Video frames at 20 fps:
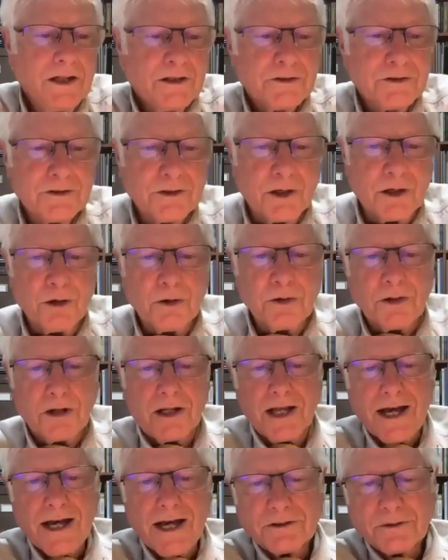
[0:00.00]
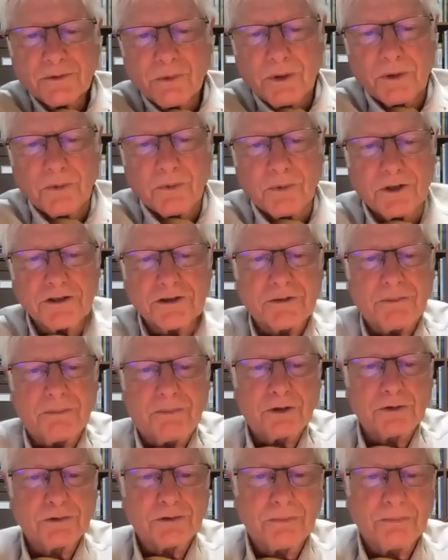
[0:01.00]
so the last one, what is the
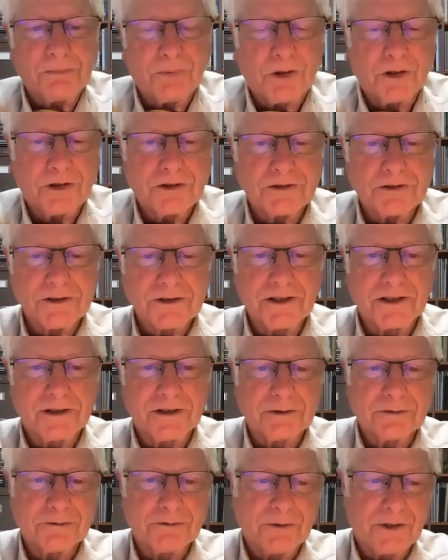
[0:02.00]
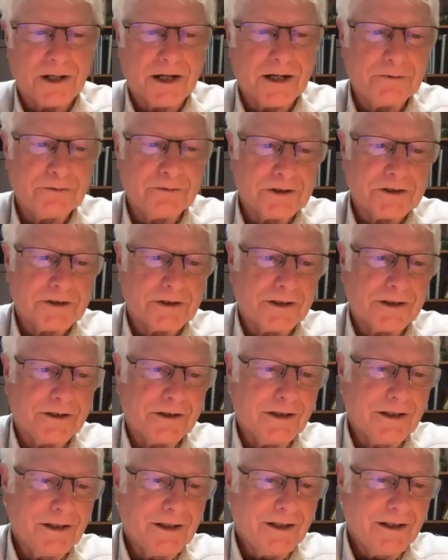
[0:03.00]
most important skill in fly fishing?
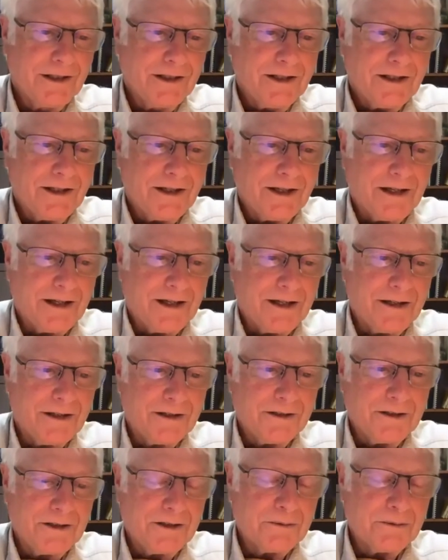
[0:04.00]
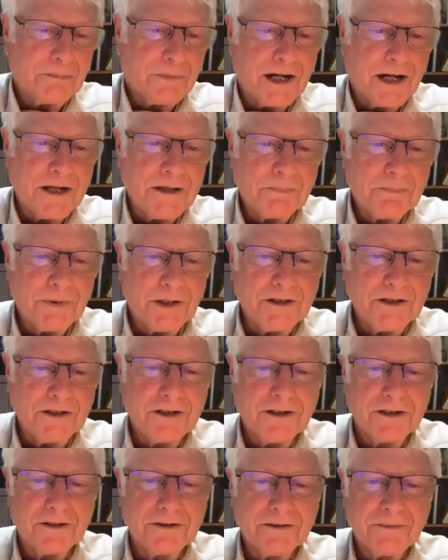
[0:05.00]
And in my
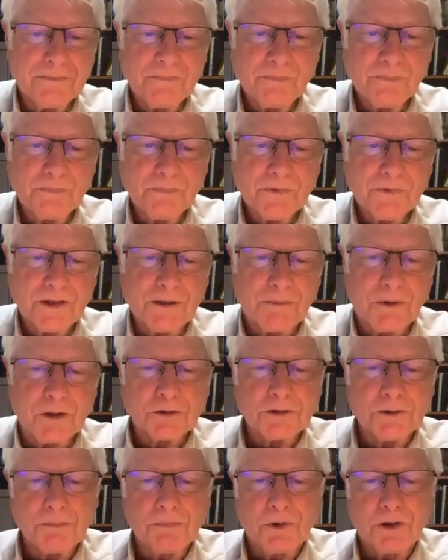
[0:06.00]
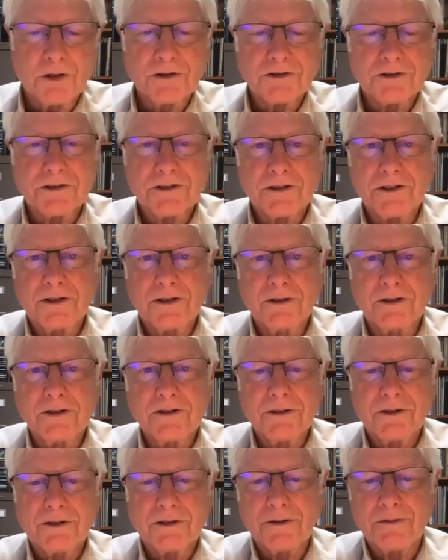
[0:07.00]
opinion, the most important skill that
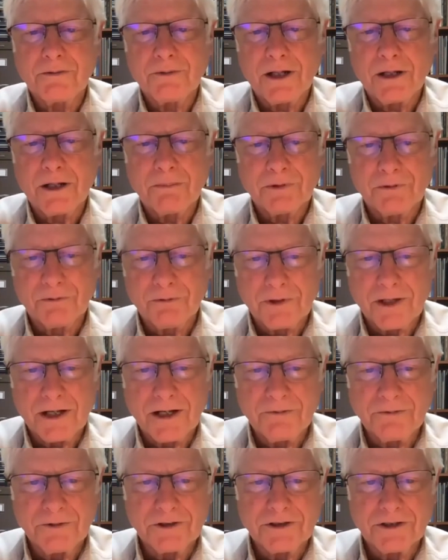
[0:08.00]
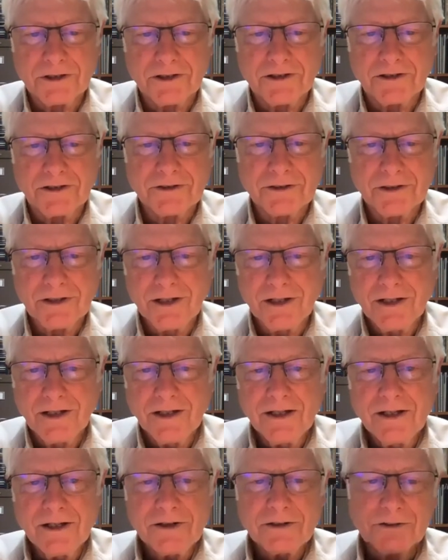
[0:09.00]
you can develop in fly fishing is
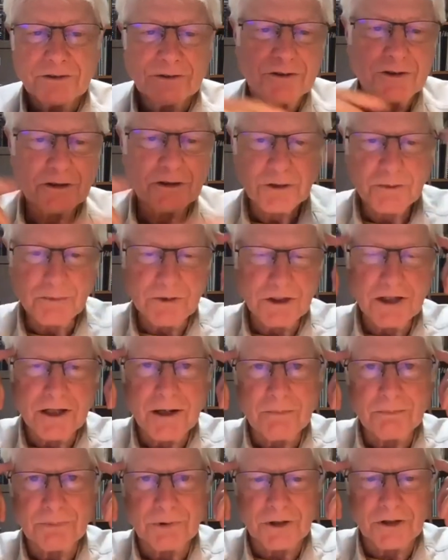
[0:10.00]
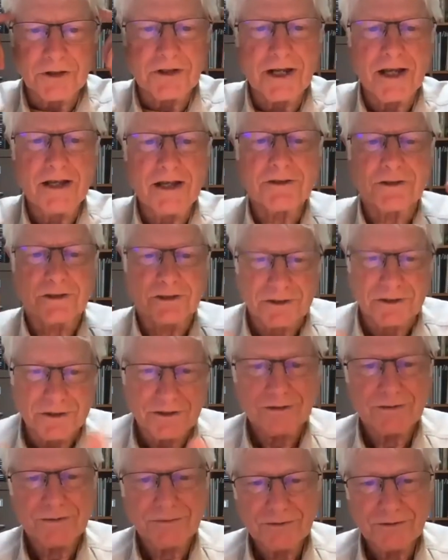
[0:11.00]
just to become predaceous.
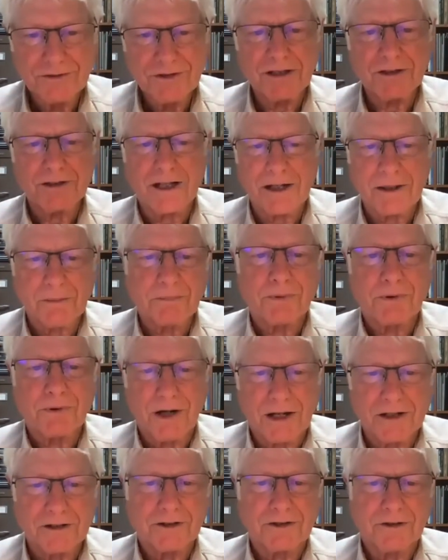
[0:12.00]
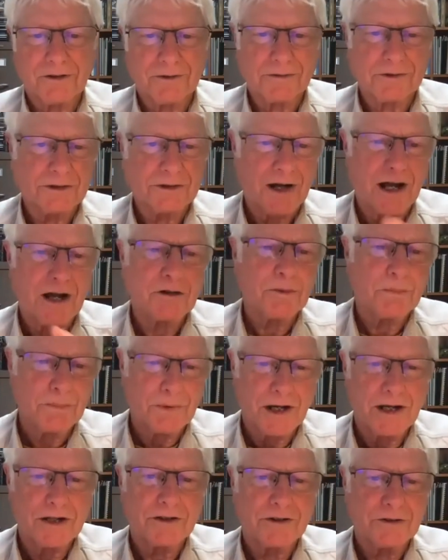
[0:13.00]
Think like a predator. Trout are
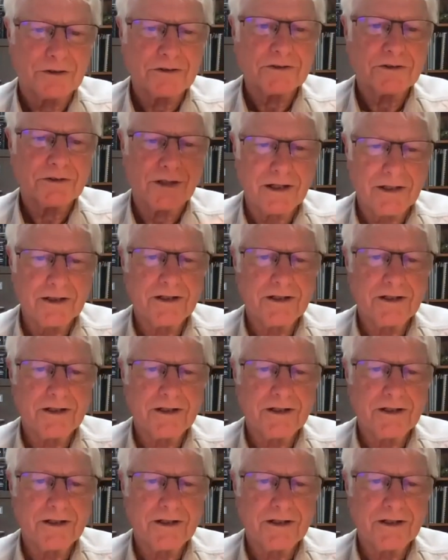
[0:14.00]
predators, they eat